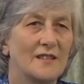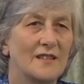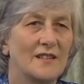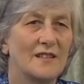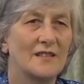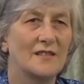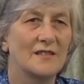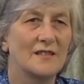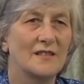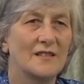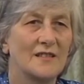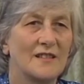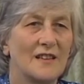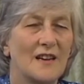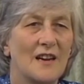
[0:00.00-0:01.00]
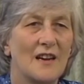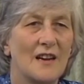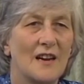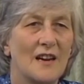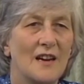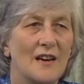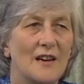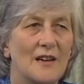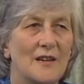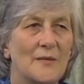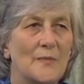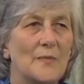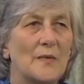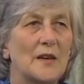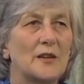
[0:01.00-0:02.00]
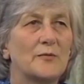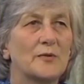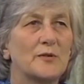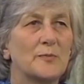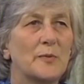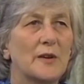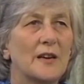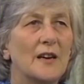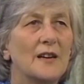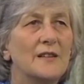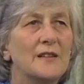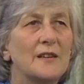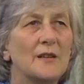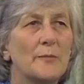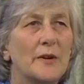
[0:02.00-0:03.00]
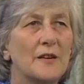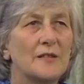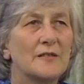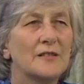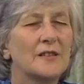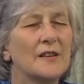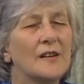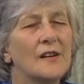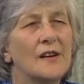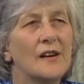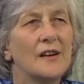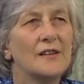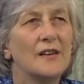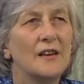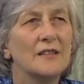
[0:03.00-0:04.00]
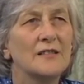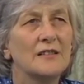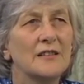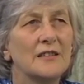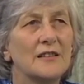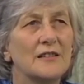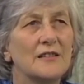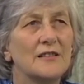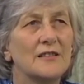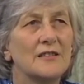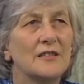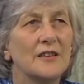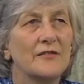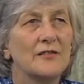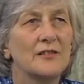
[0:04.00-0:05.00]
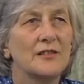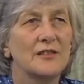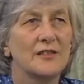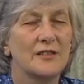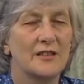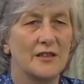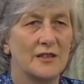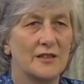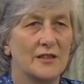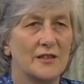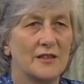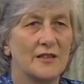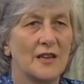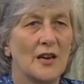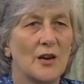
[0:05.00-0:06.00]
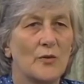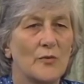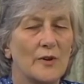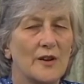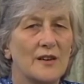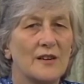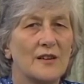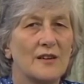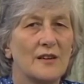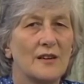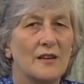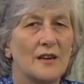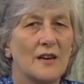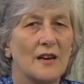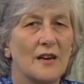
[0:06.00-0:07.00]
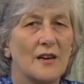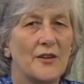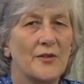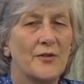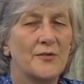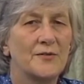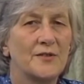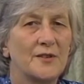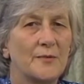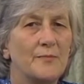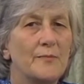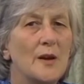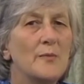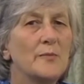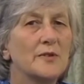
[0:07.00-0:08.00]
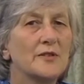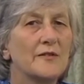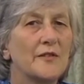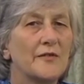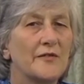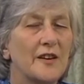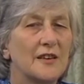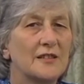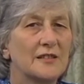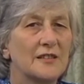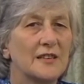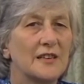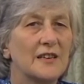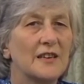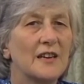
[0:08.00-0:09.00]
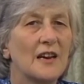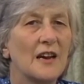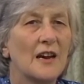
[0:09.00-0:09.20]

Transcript: yes. It was begun in about 1976 when some members of the faculty